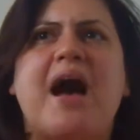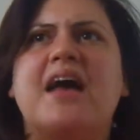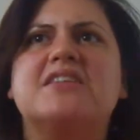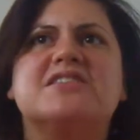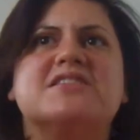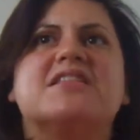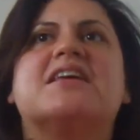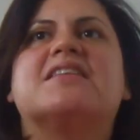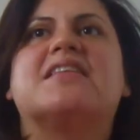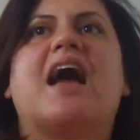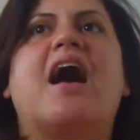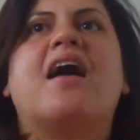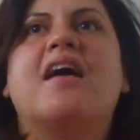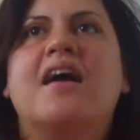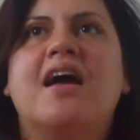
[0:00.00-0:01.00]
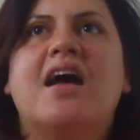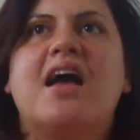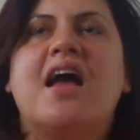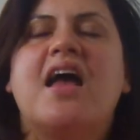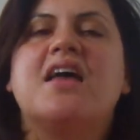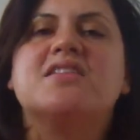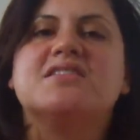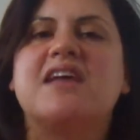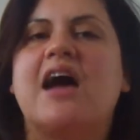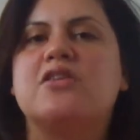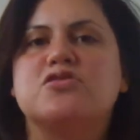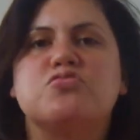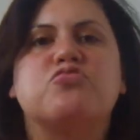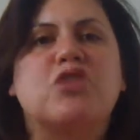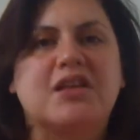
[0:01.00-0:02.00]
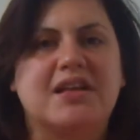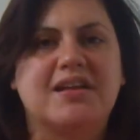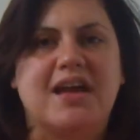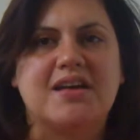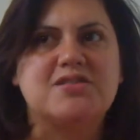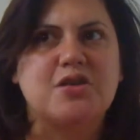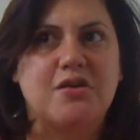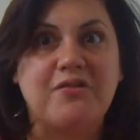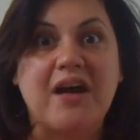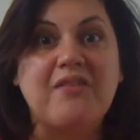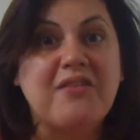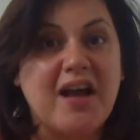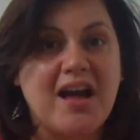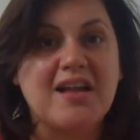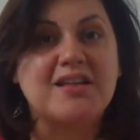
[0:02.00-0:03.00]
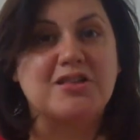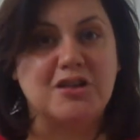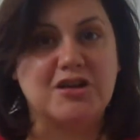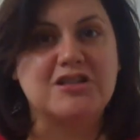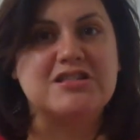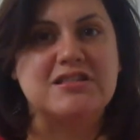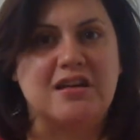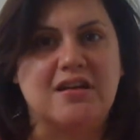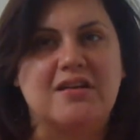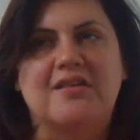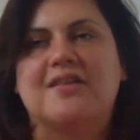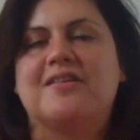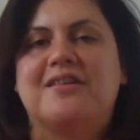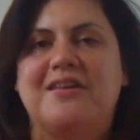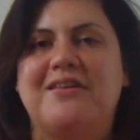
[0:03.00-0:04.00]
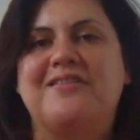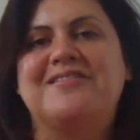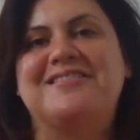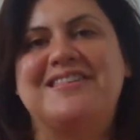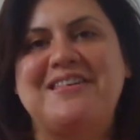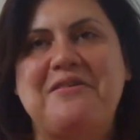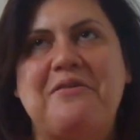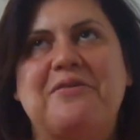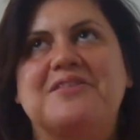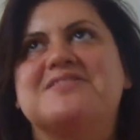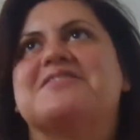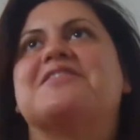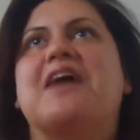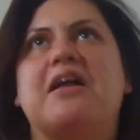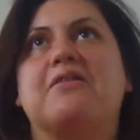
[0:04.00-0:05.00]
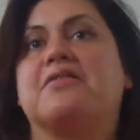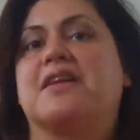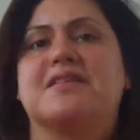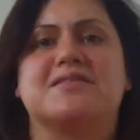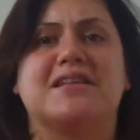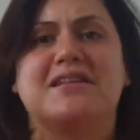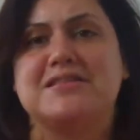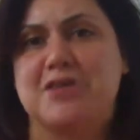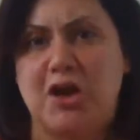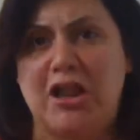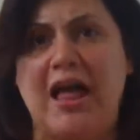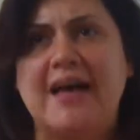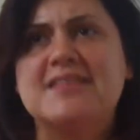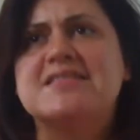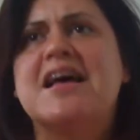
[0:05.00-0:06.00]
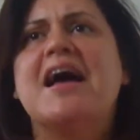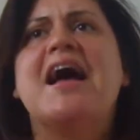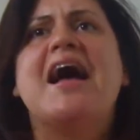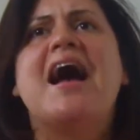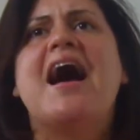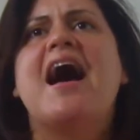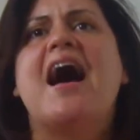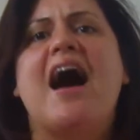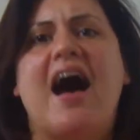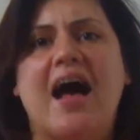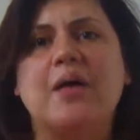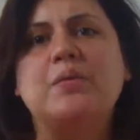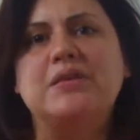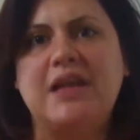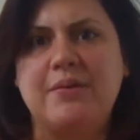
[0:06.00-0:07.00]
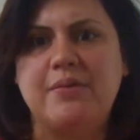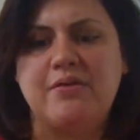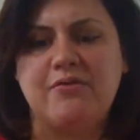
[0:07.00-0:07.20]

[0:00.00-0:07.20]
I just think that it sounds really nice. So if I ever had a 3rd son, or which I don't think so, I think it's our last, I would name him